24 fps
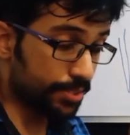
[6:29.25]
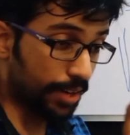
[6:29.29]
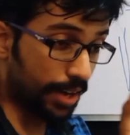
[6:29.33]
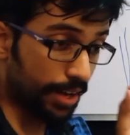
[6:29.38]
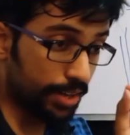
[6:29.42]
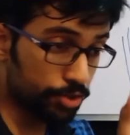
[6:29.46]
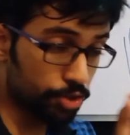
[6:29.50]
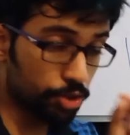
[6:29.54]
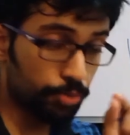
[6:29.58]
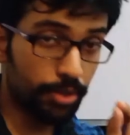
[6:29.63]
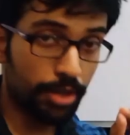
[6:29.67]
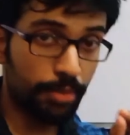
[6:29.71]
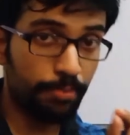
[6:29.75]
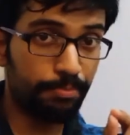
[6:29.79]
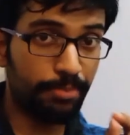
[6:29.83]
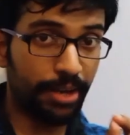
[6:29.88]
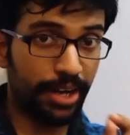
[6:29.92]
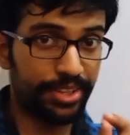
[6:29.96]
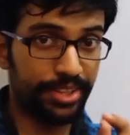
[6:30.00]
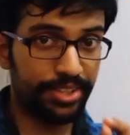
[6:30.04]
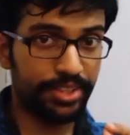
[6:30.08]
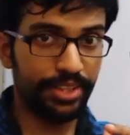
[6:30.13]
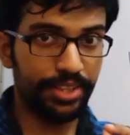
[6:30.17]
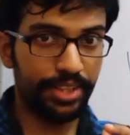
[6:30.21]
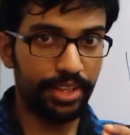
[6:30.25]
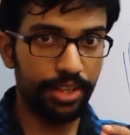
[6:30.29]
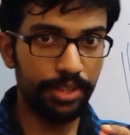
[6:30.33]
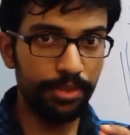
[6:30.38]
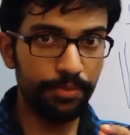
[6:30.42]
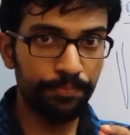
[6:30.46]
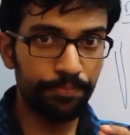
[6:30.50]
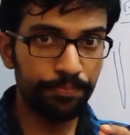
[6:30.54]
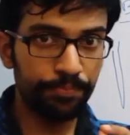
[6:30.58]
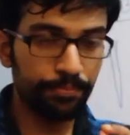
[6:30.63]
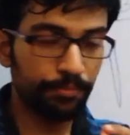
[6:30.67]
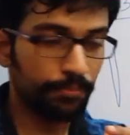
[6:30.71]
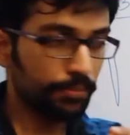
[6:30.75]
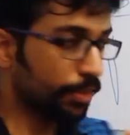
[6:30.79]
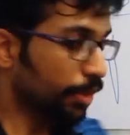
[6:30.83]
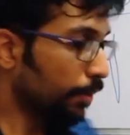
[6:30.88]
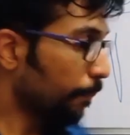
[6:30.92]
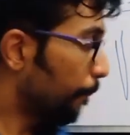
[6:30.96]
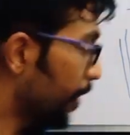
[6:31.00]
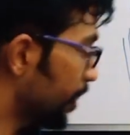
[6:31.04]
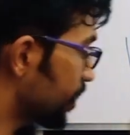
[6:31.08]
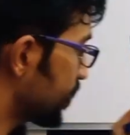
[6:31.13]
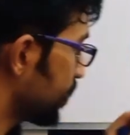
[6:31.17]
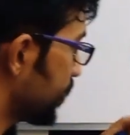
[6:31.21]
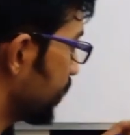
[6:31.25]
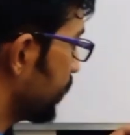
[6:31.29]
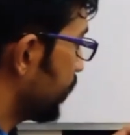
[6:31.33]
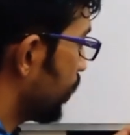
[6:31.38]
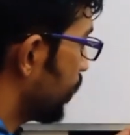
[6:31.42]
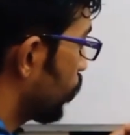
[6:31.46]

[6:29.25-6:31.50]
rhizobium bacteria present in the